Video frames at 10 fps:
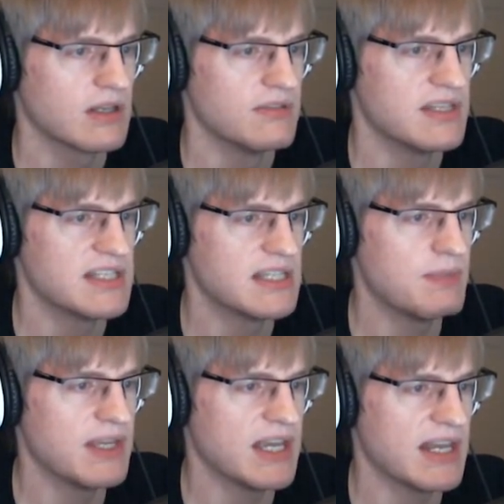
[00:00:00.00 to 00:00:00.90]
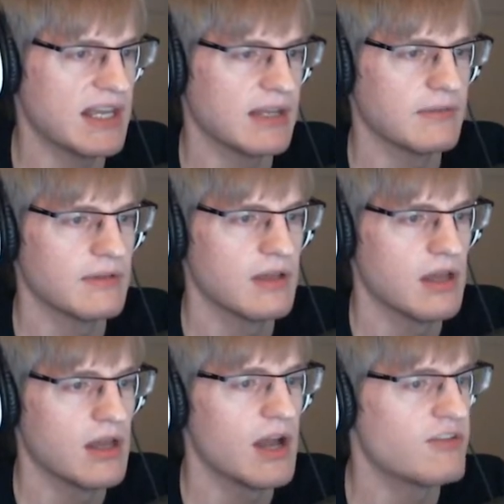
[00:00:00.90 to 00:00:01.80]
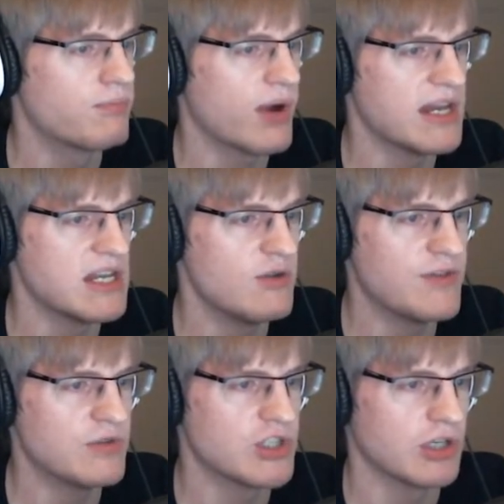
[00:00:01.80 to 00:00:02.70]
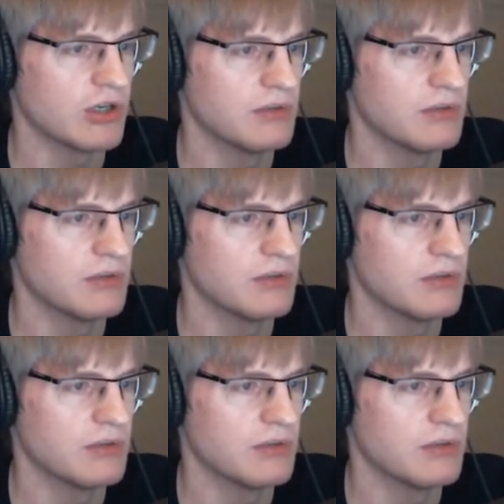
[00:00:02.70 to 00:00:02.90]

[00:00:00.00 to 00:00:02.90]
this is the beginning of a bright new future.